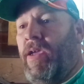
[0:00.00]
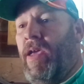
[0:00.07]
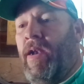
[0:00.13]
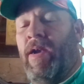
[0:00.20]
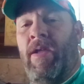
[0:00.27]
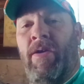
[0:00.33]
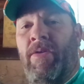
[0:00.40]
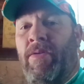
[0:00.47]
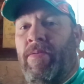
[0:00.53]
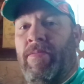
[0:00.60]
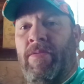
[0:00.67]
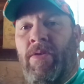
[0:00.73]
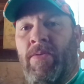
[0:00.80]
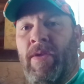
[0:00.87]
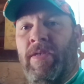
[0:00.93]
you got to do
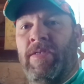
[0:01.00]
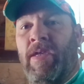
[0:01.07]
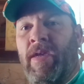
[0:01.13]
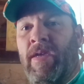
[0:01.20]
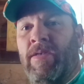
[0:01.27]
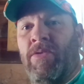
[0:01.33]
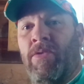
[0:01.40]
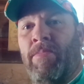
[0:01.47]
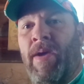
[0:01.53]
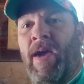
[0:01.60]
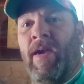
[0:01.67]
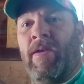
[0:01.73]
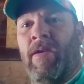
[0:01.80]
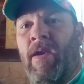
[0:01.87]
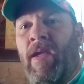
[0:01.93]
on these things on the
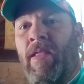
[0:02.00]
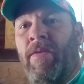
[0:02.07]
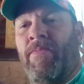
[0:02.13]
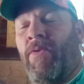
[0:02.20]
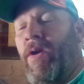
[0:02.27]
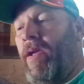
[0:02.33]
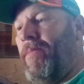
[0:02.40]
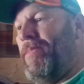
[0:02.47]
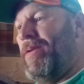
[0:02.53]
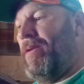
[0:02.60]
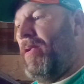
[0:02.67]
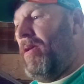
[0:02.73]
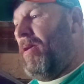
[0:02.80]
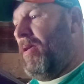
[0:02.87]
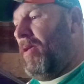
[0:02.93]
back to lay the frame,
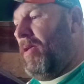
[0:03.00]
and